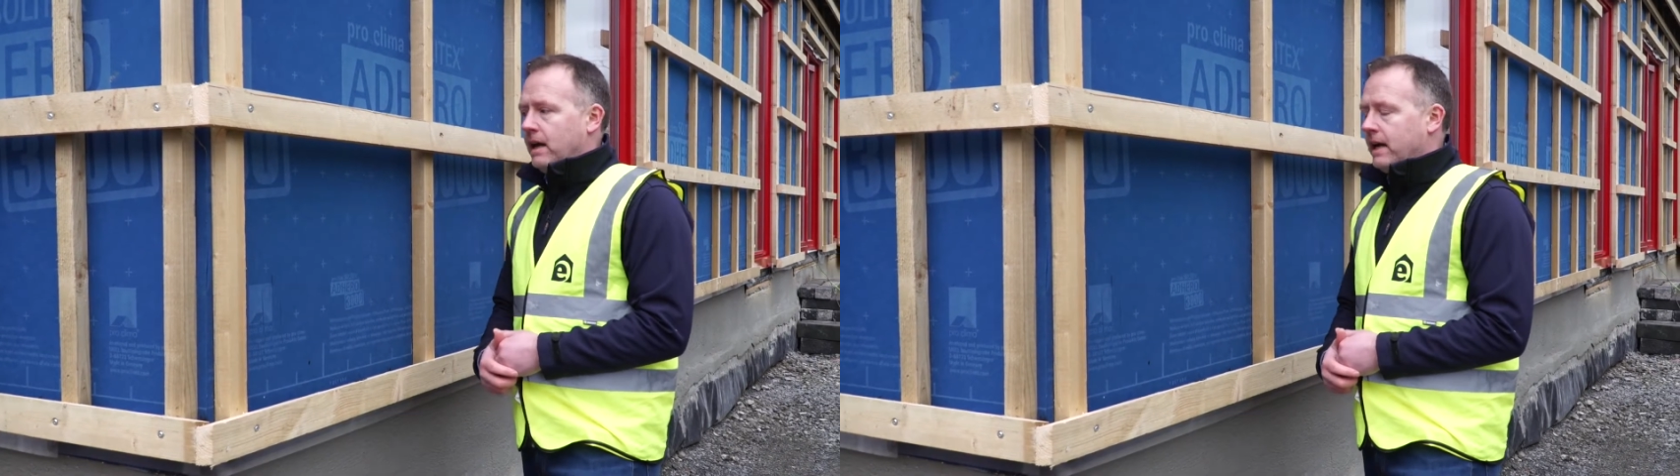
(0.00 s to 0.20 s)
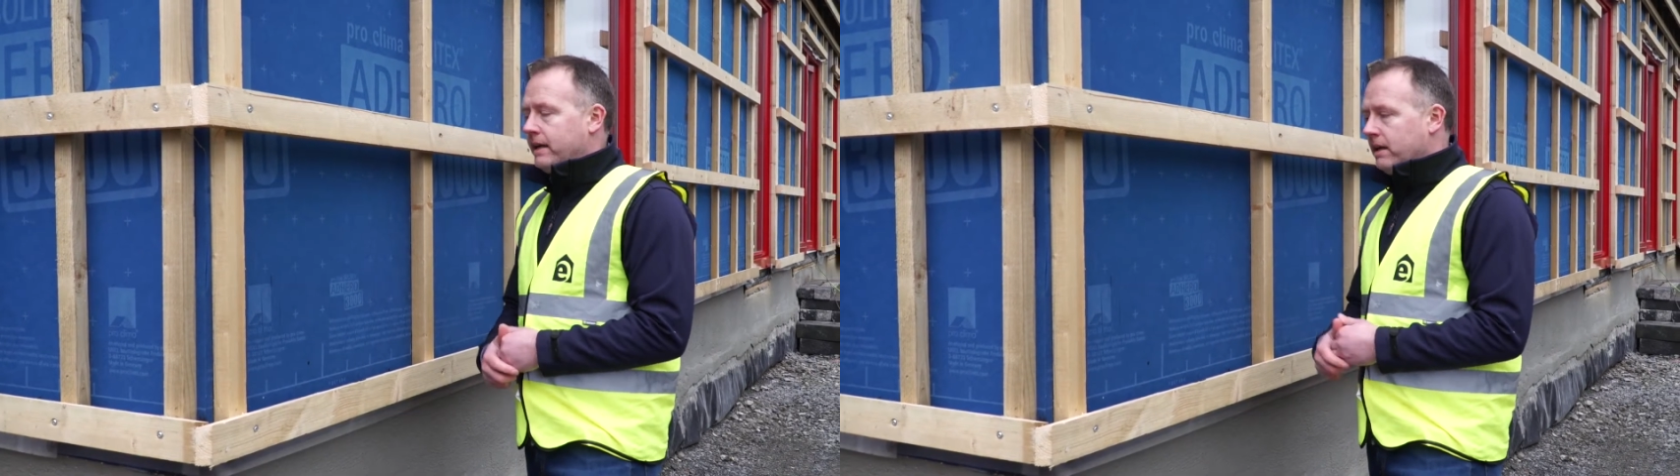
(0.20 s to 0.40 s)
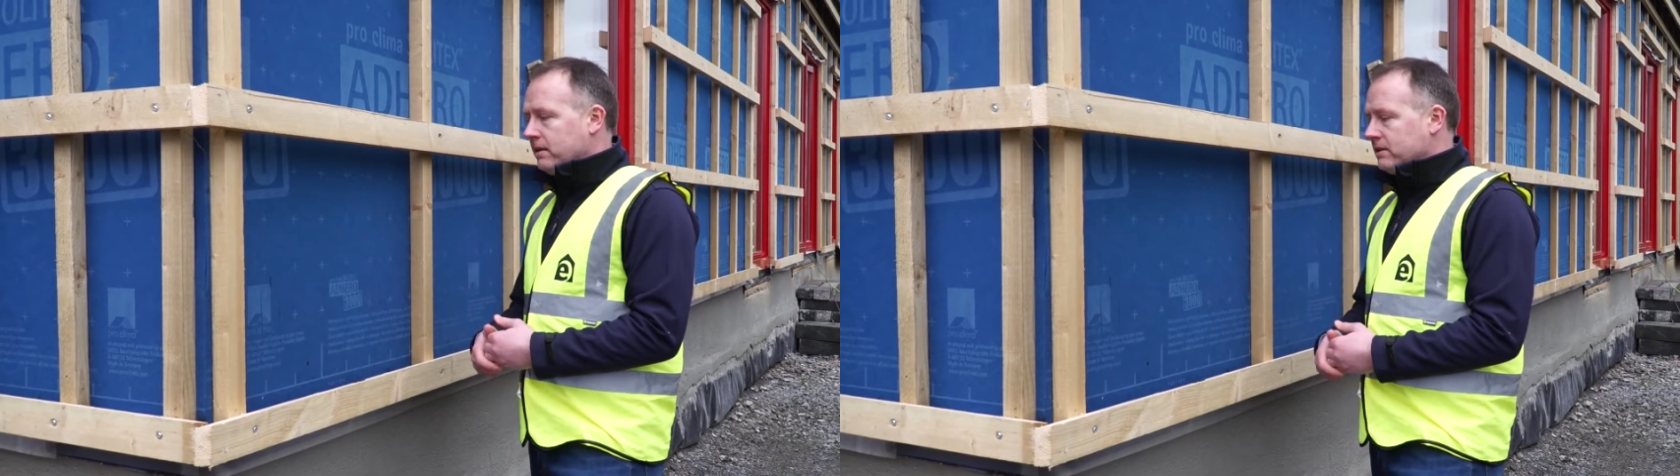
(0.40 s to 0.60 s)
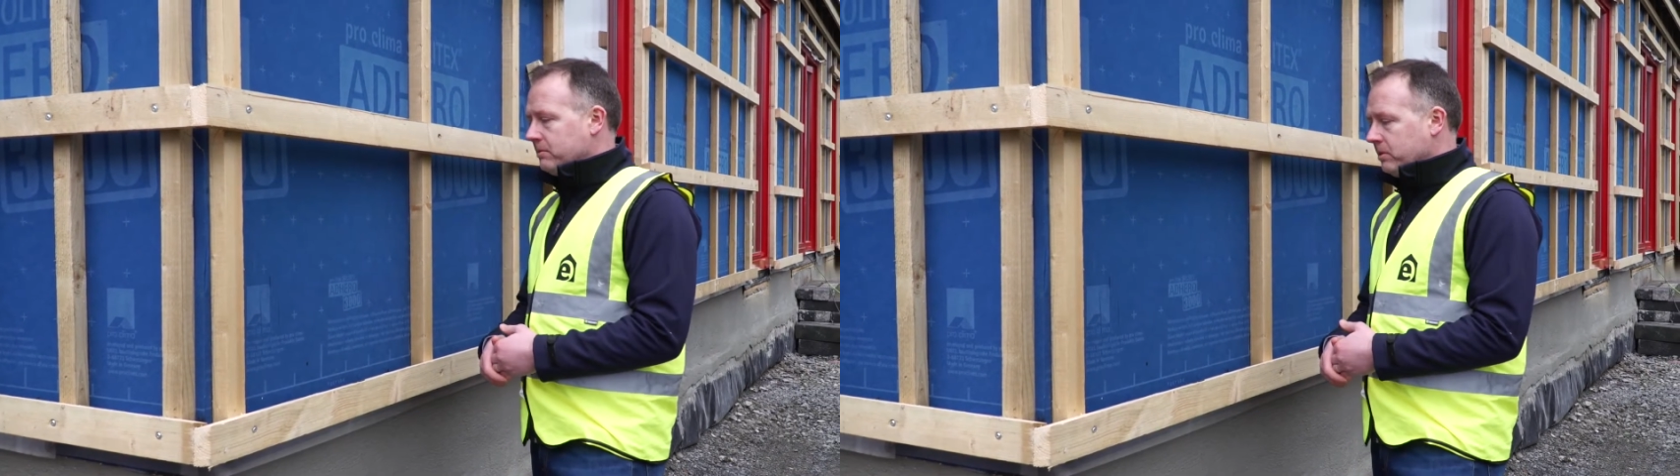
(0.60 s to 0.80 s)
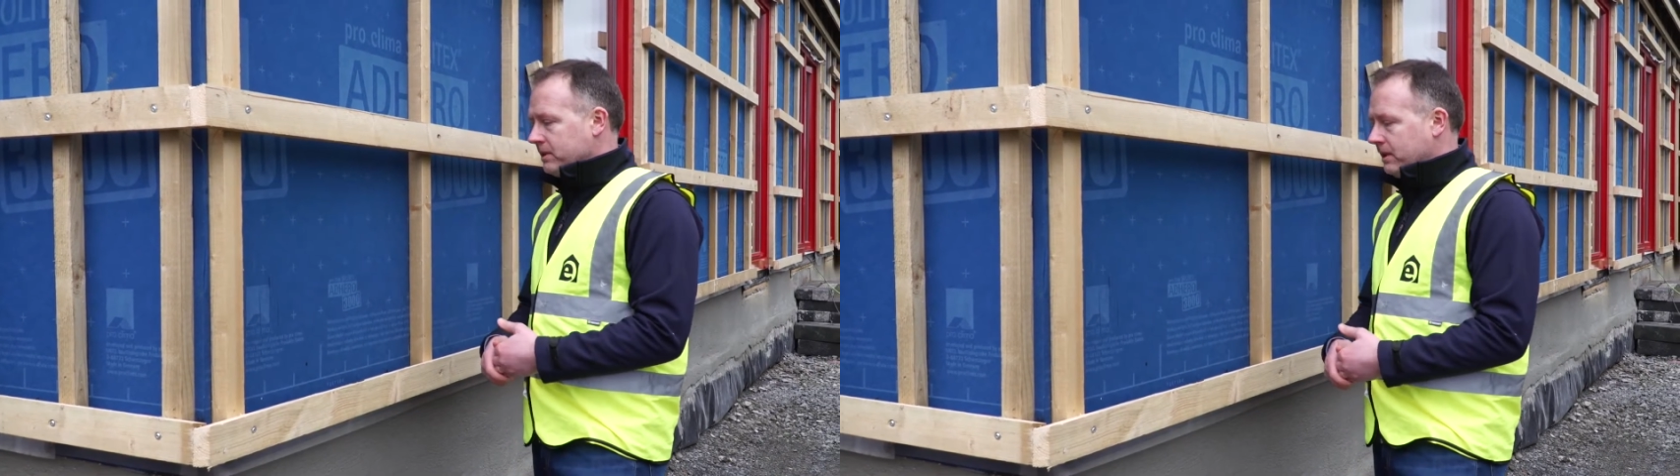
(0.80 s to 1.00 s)
and it also
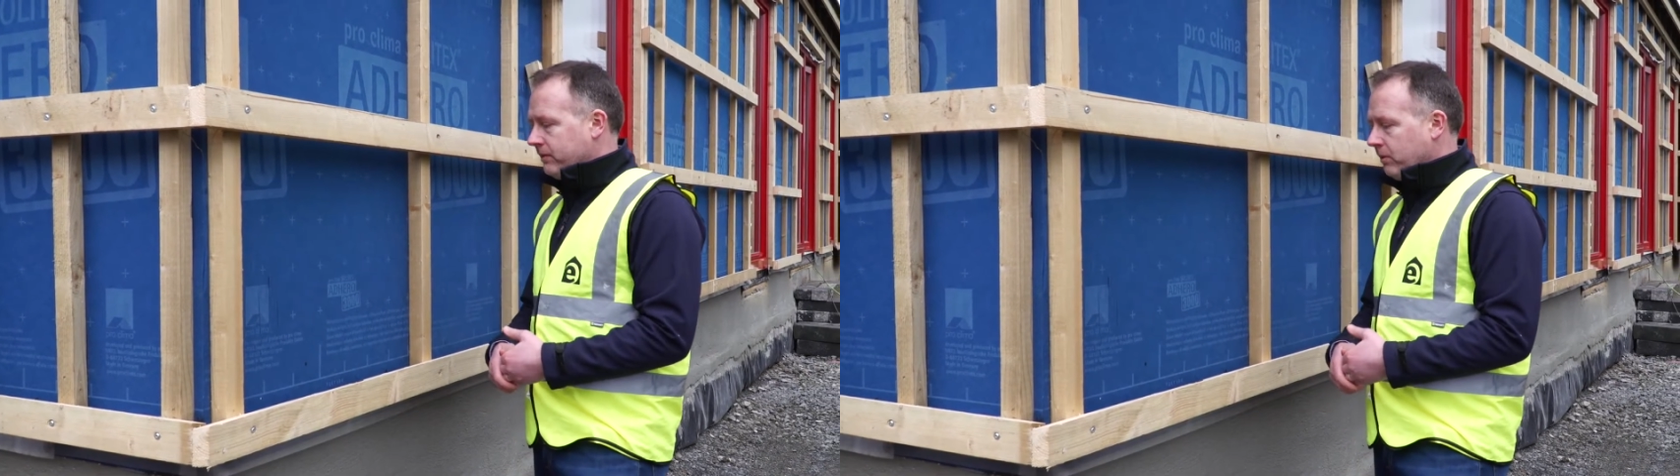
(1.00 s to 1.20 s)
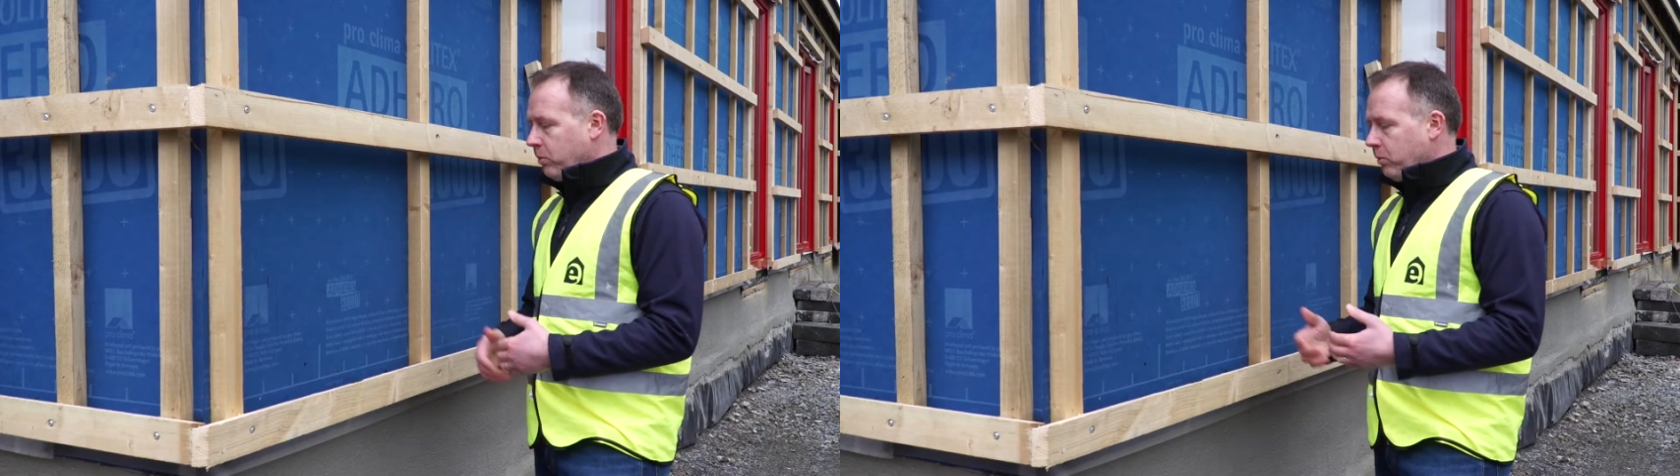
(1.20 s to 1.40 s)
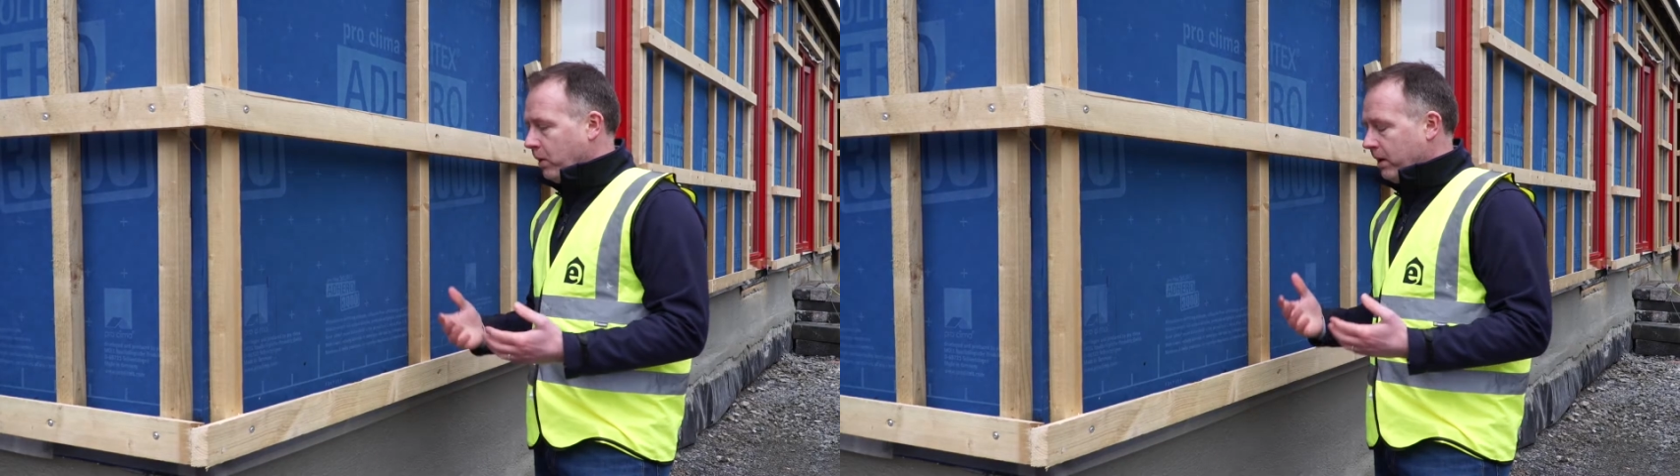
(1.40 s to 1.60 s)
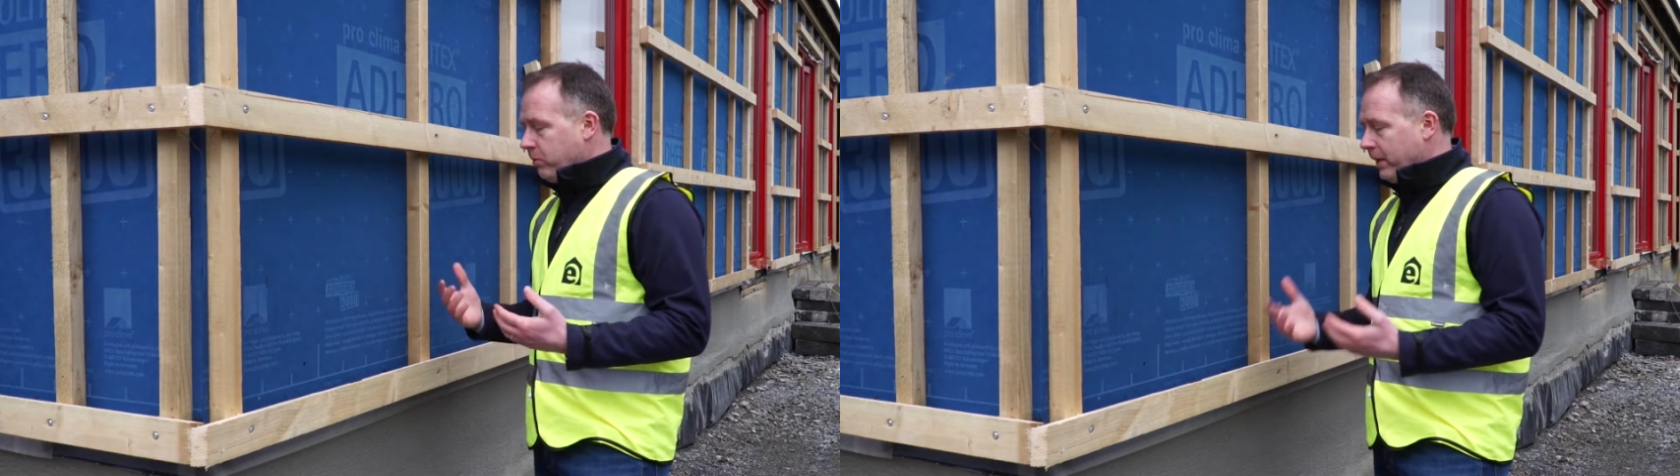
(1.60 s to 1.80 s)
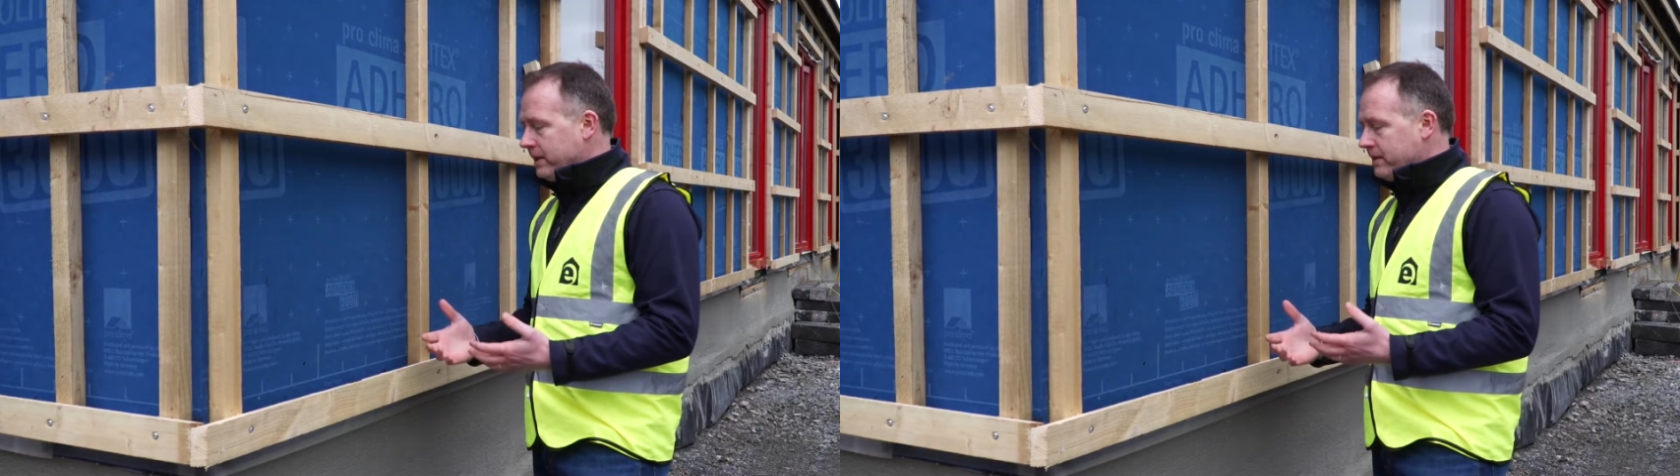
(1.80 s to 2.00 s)
must give a
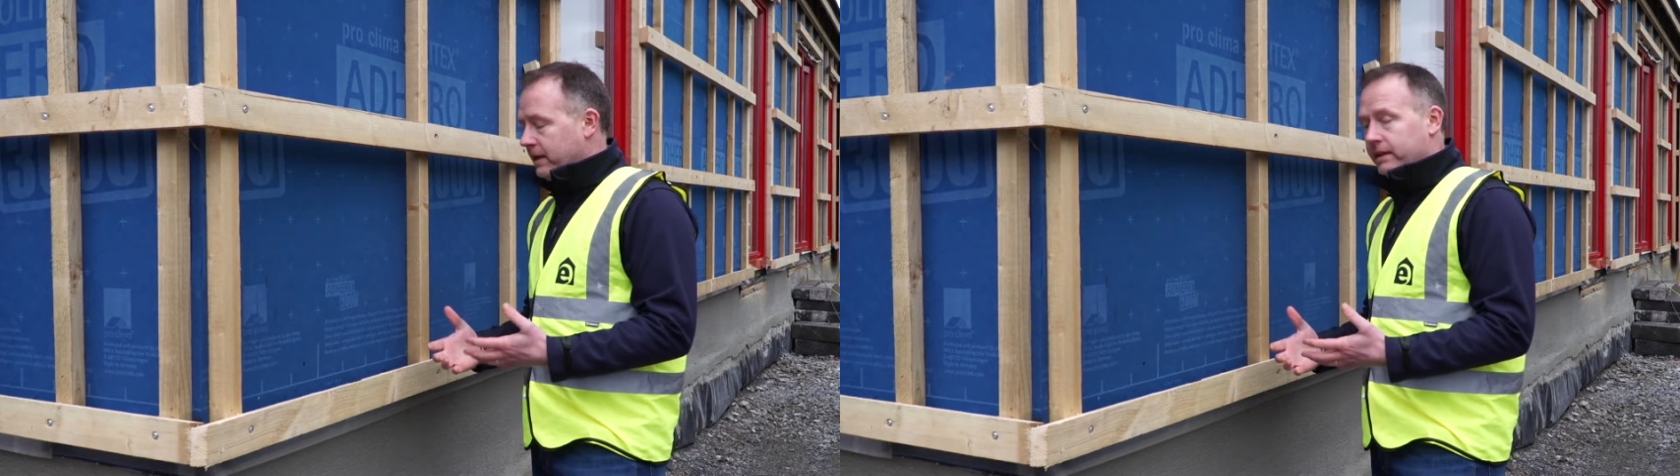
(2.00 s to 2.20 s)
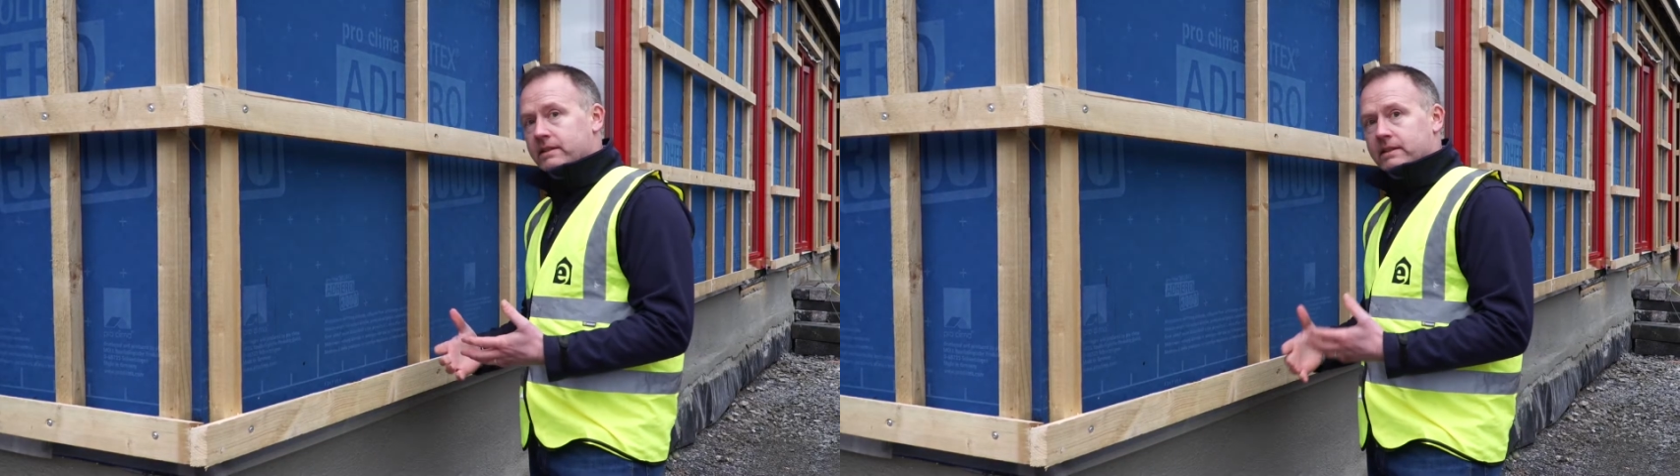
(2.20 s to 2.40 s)
wind-tight